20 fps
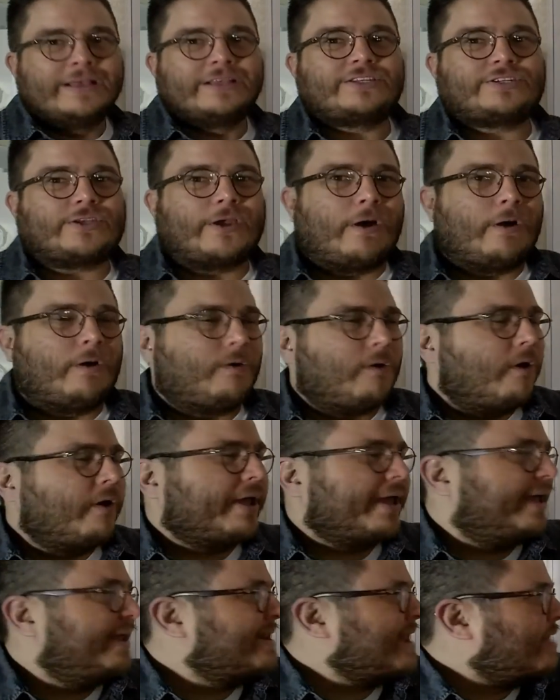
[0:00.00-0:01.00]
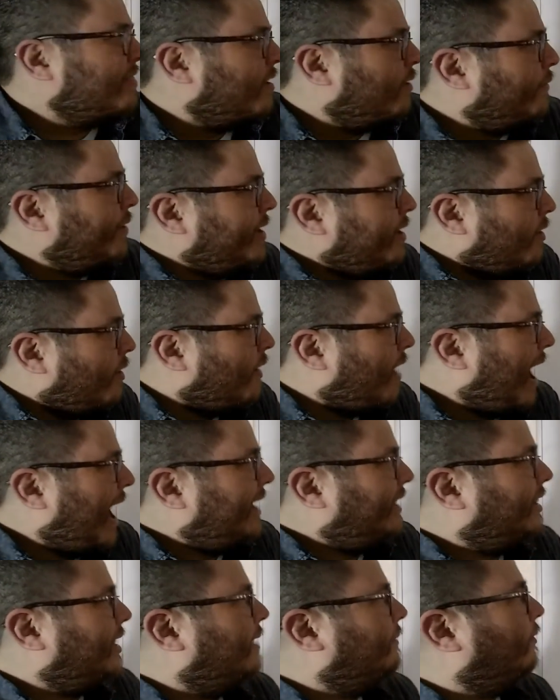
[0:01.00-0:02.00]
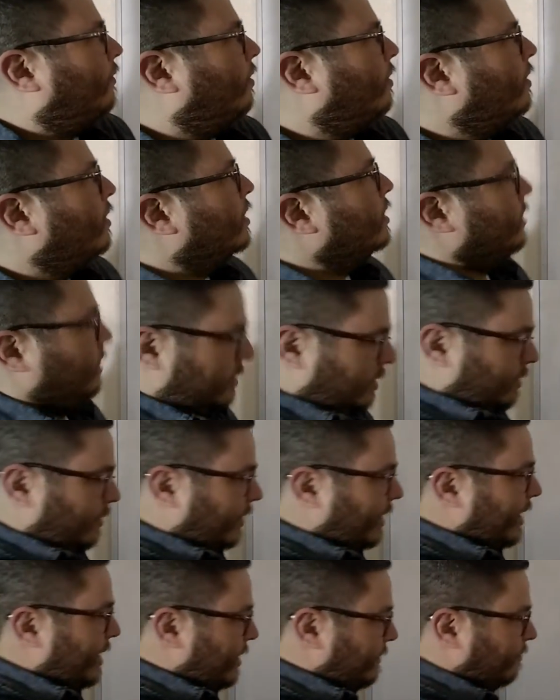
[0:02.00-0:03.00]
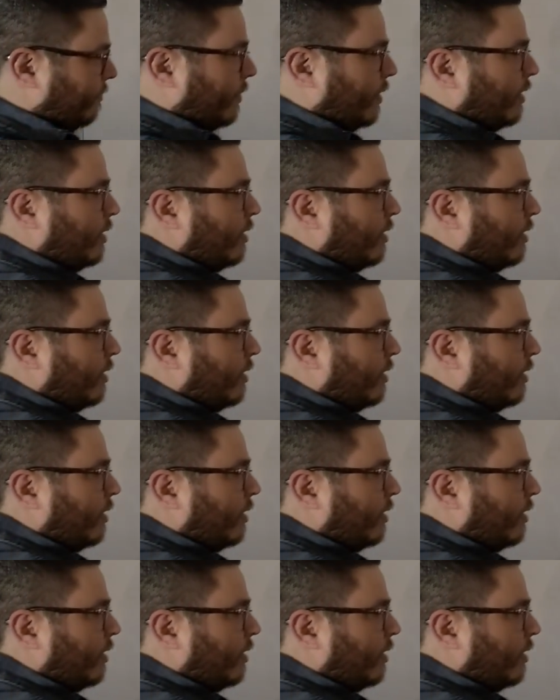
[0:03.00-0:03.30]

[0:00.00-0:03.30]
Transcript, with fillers: so, okay, now that we know eye level, okay,